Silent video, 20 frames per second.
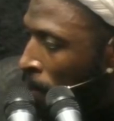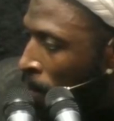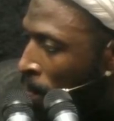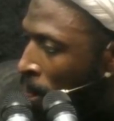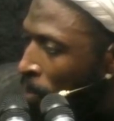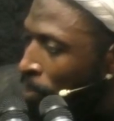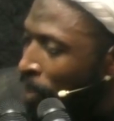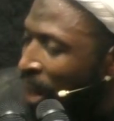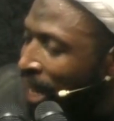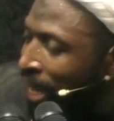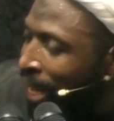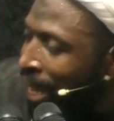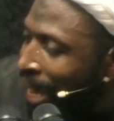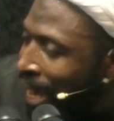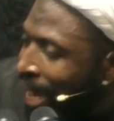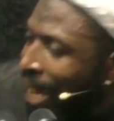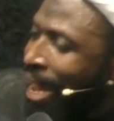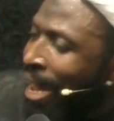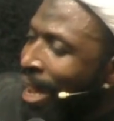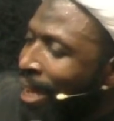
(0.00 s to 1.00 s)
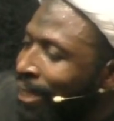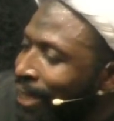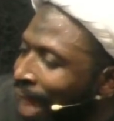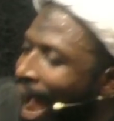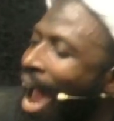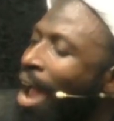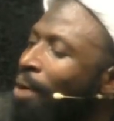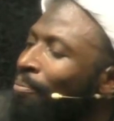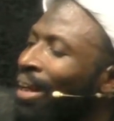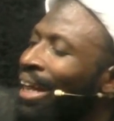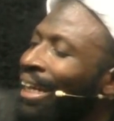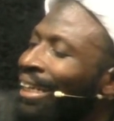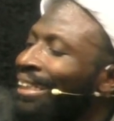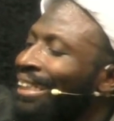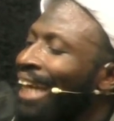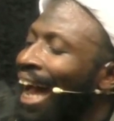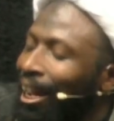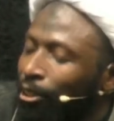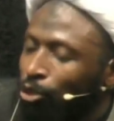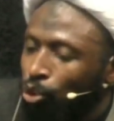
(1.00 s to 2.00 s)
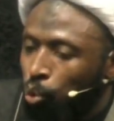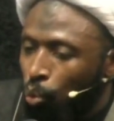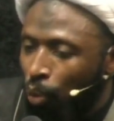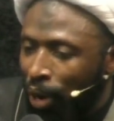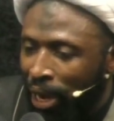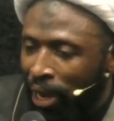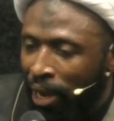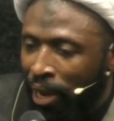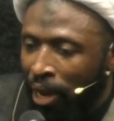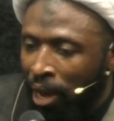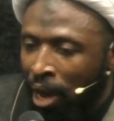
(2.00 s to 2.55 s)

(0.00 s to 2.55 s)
But he timed it that way.